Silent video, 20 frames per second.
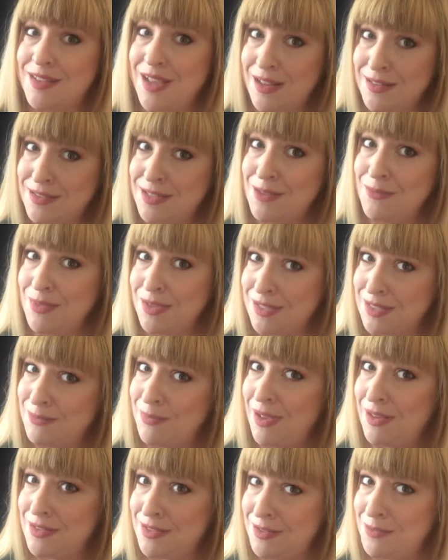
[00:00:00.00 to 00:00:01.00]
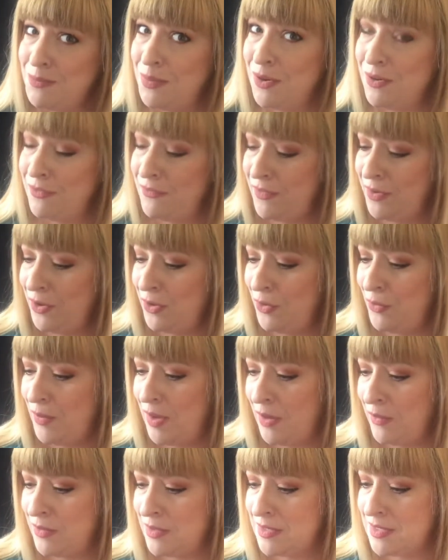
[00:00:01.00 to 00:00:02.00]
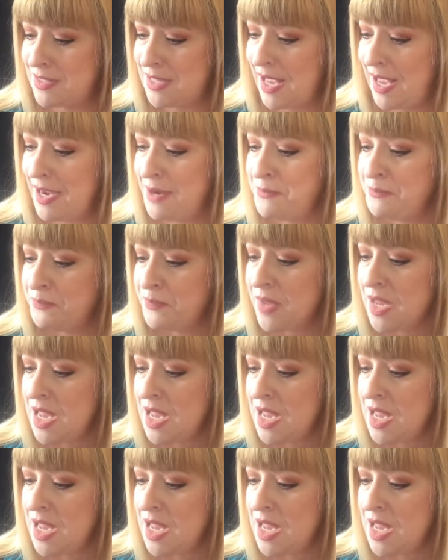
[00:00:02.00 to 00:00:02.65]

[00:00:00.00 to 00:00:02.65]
That's some expensive perfume, I will say.